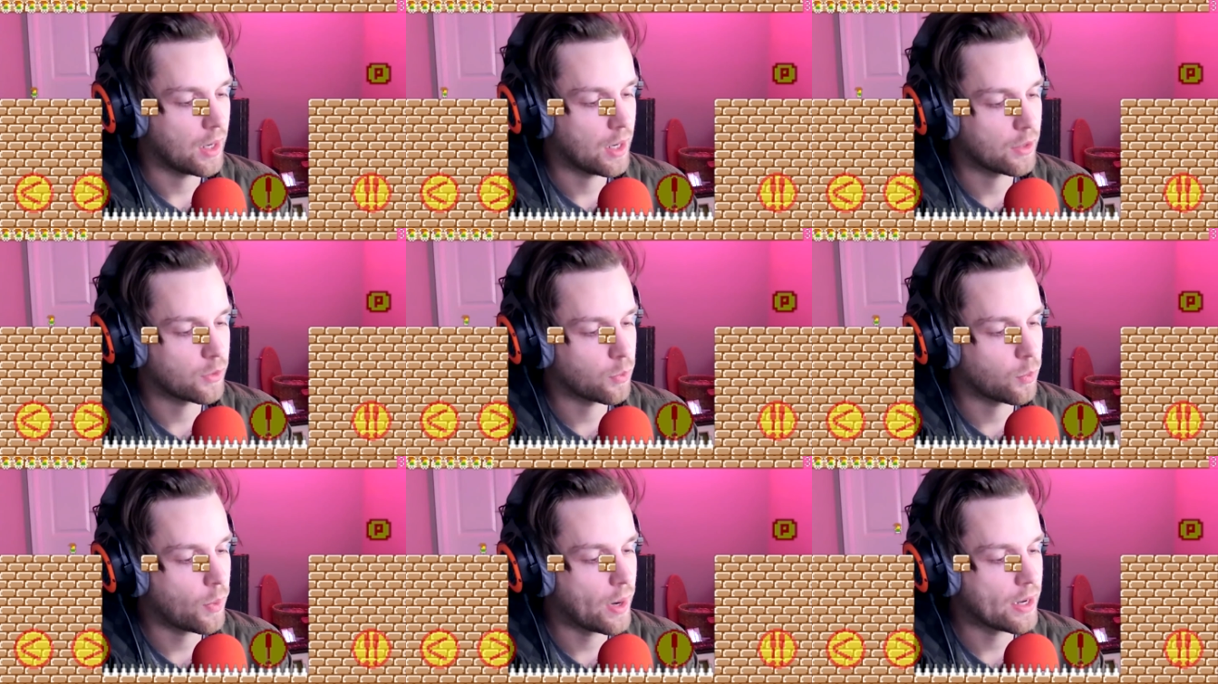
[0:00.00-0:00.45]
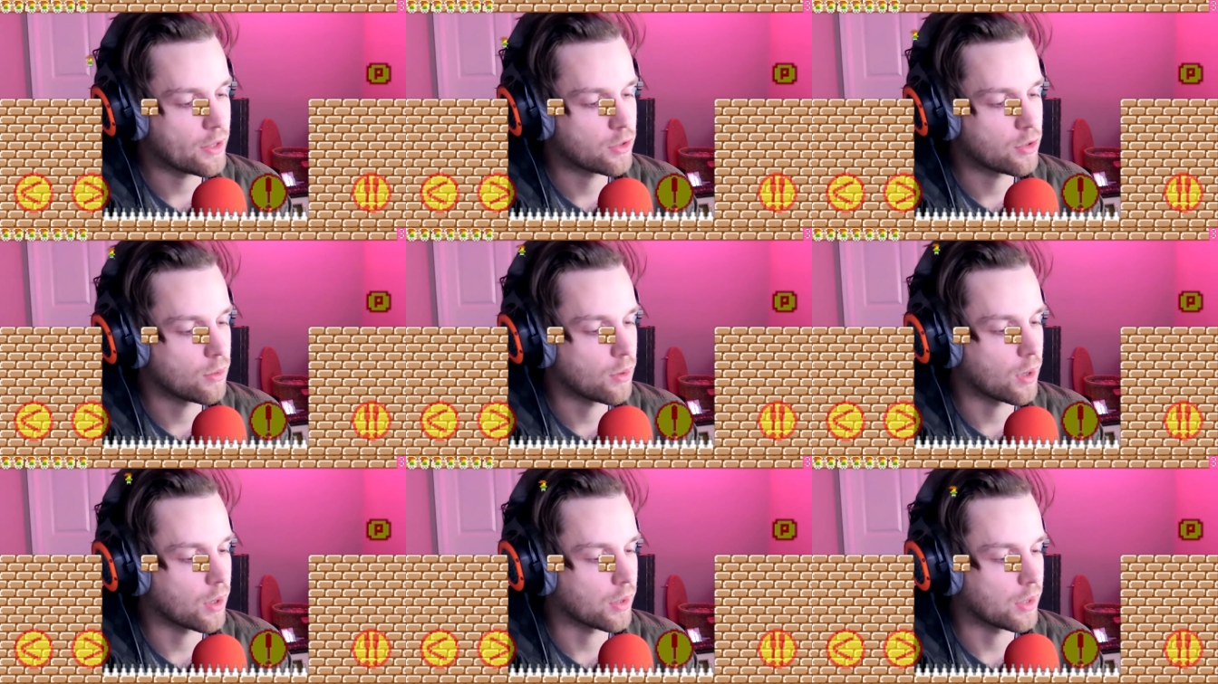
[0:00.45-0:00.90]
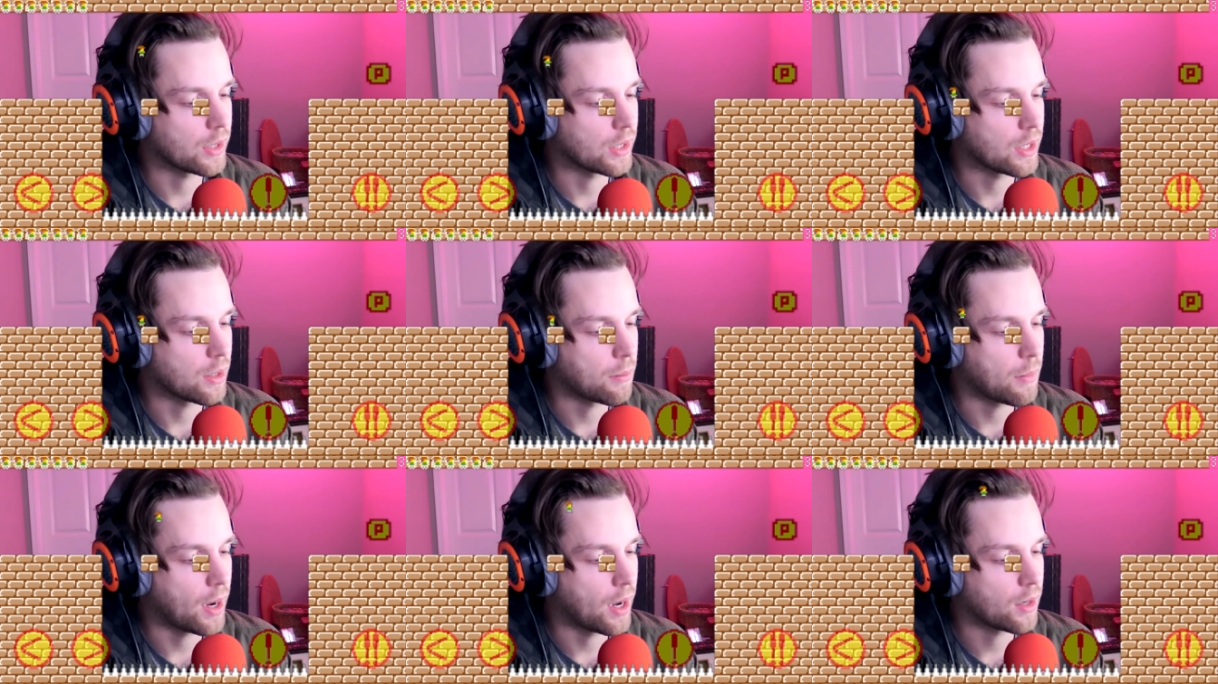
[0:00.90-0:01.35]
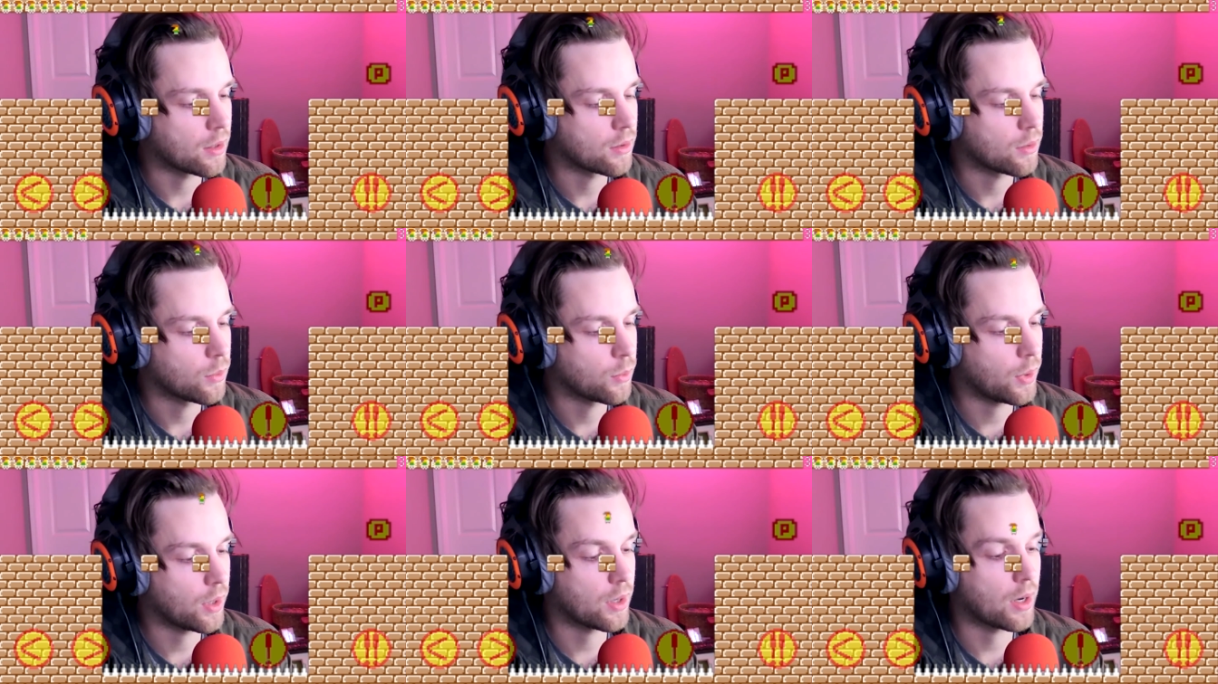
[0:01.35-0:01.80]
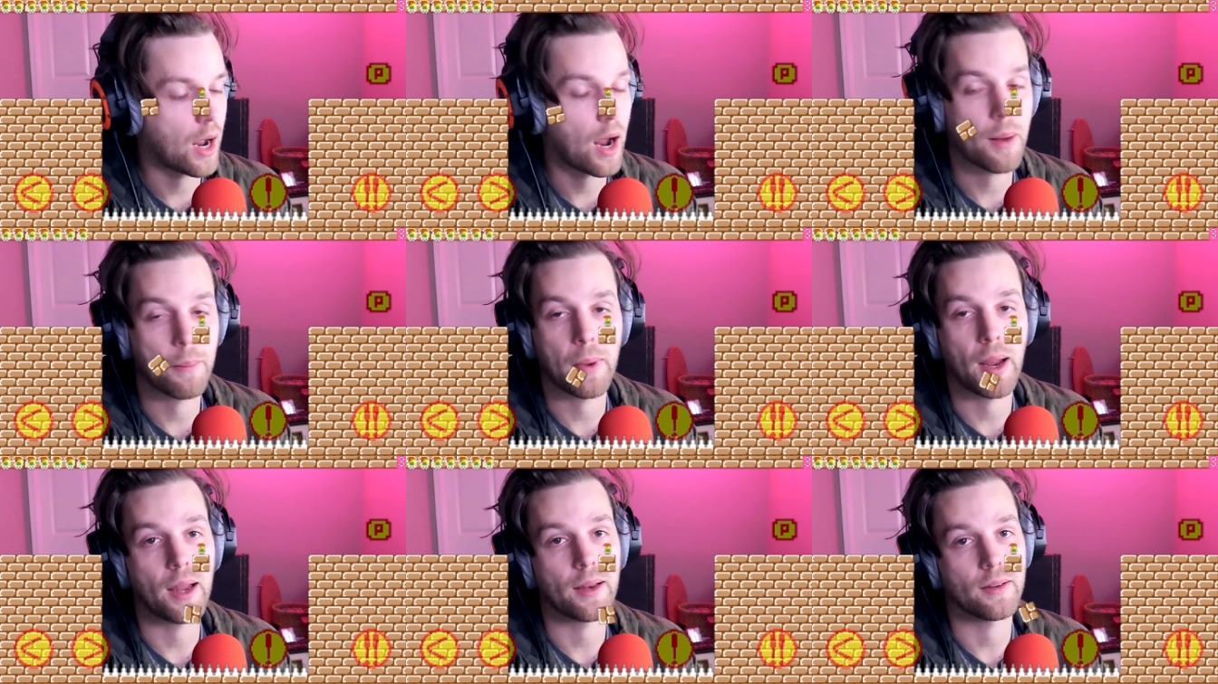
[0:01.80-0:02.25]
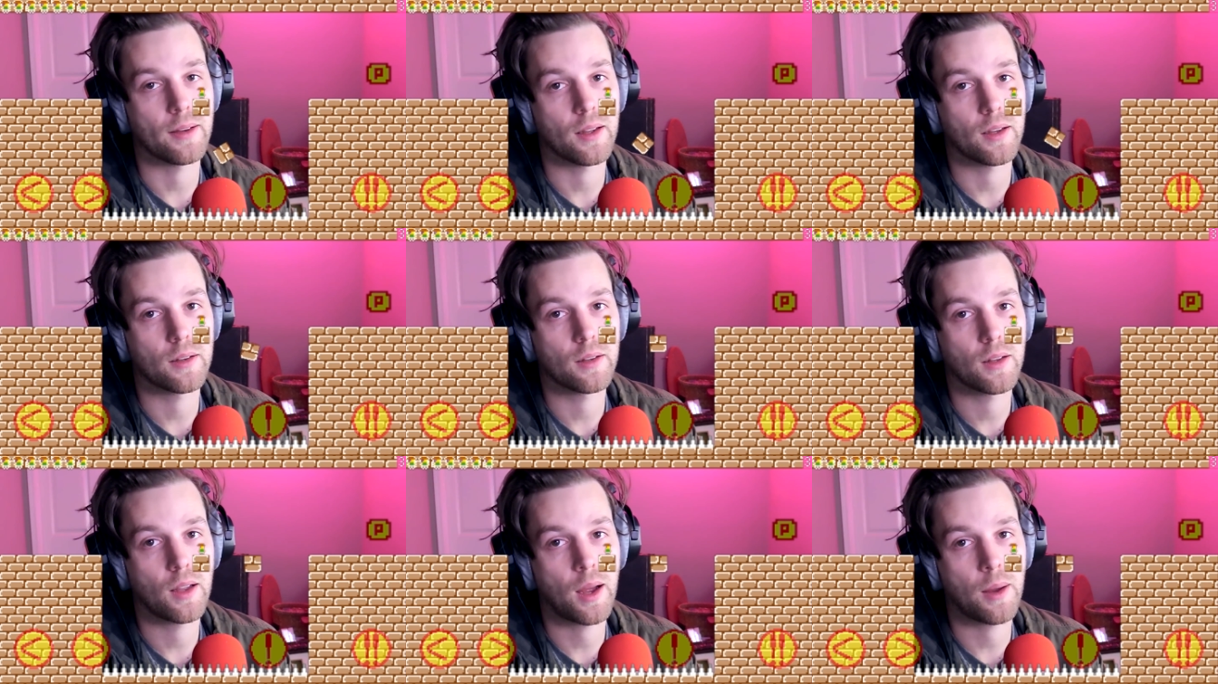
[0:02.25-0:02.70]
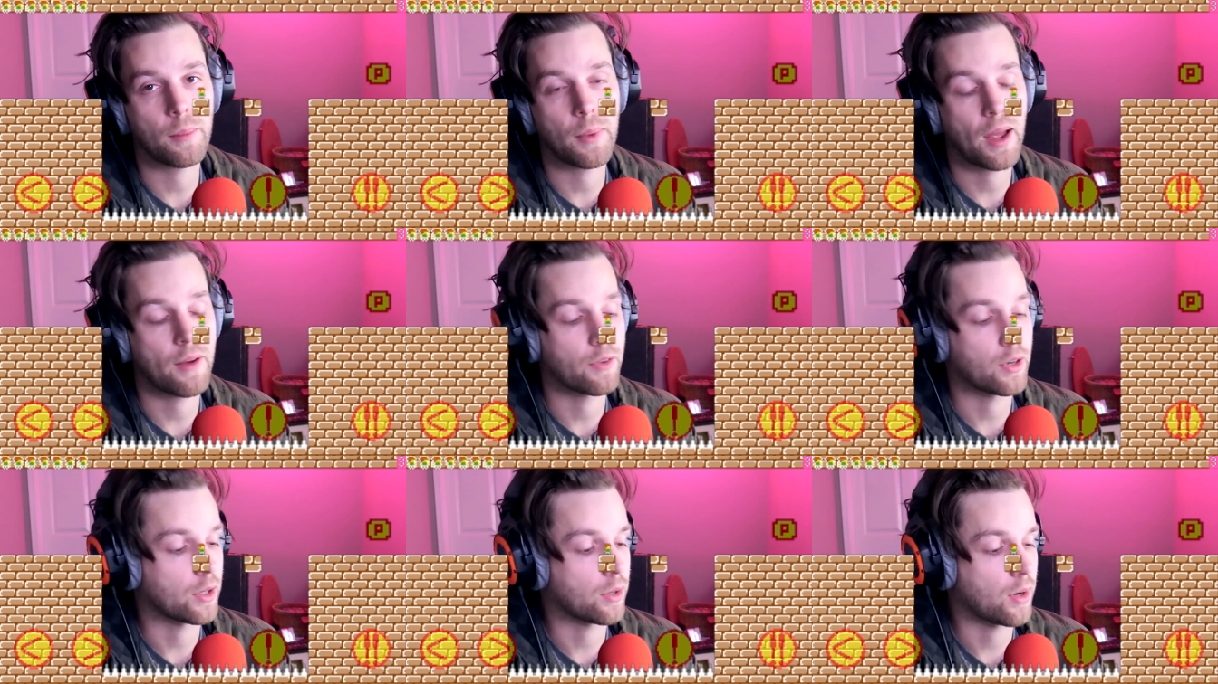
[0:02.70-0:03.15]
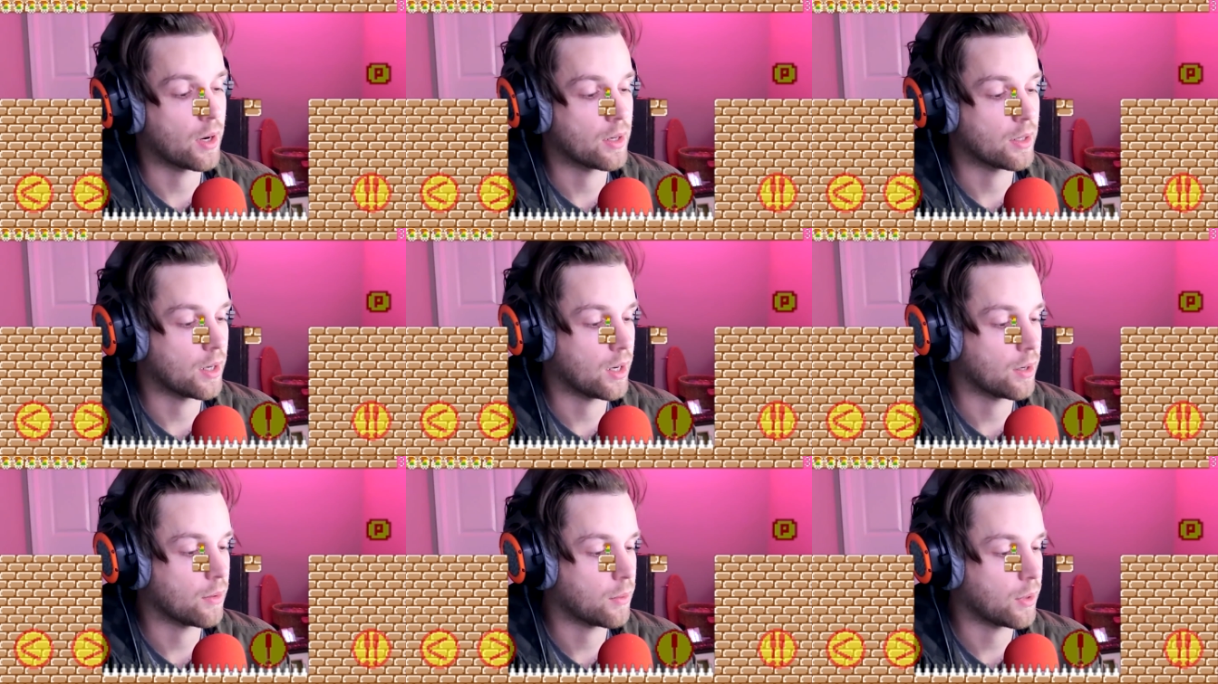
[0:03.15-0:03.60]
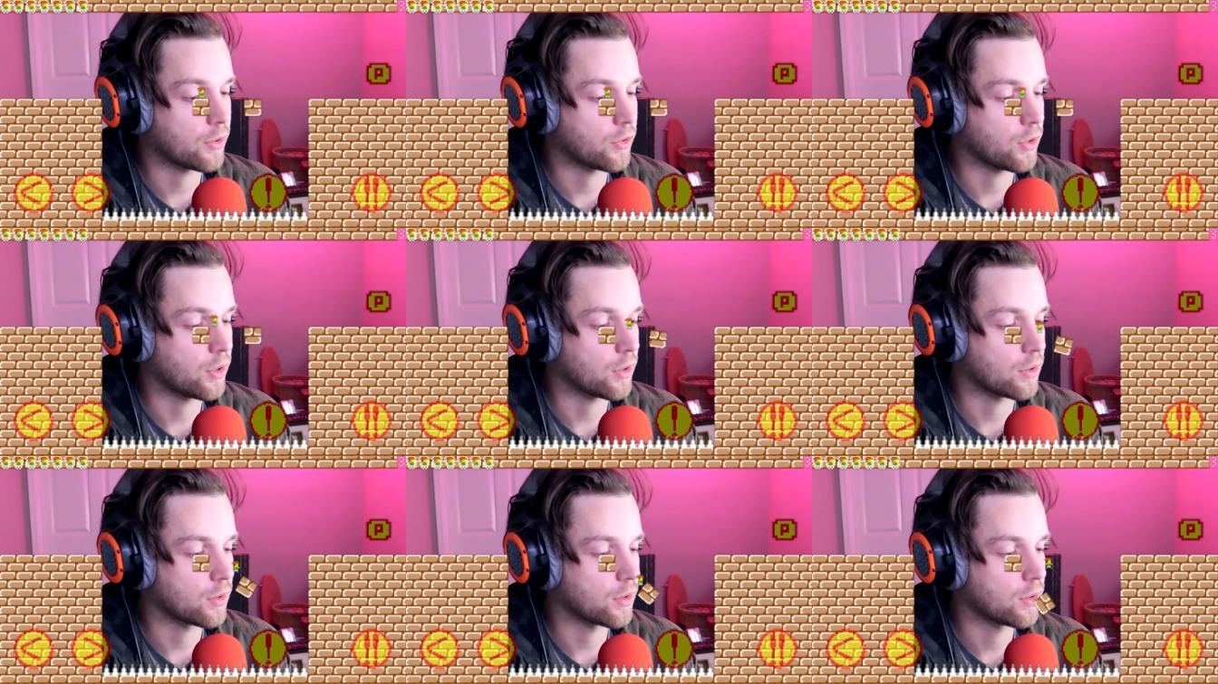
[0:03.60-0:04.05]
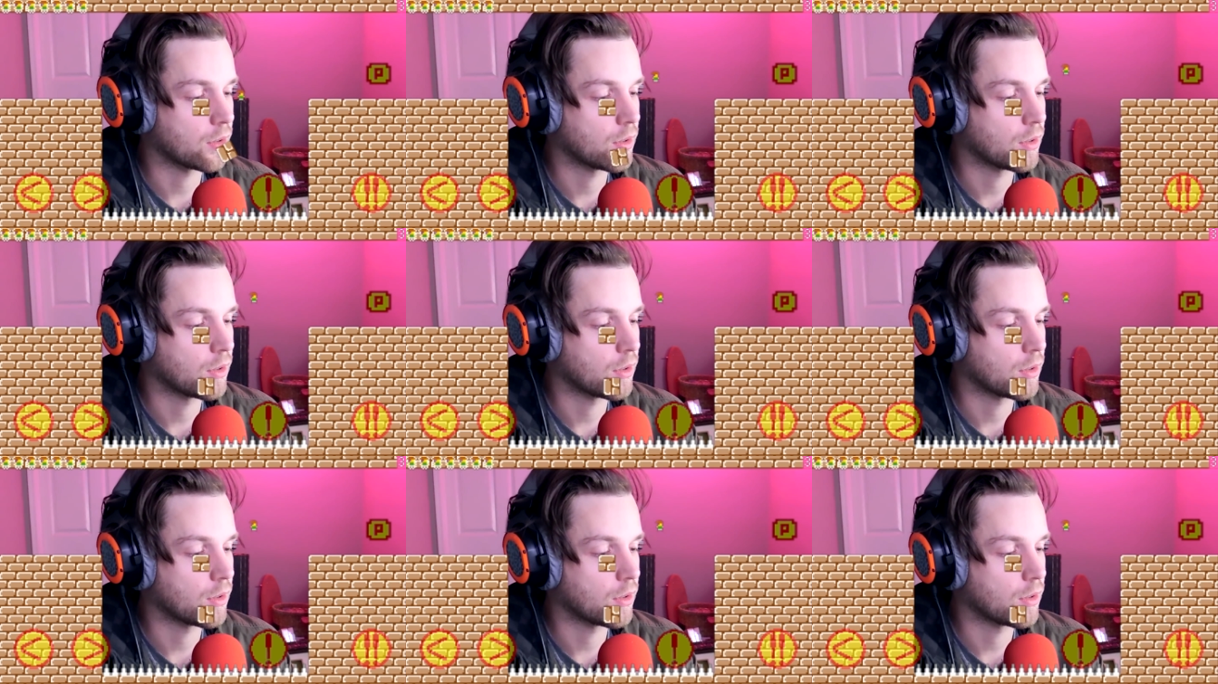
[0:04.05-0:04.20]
It's way too early to get mad. We're not mad yet. I'm having a great day. Watch this.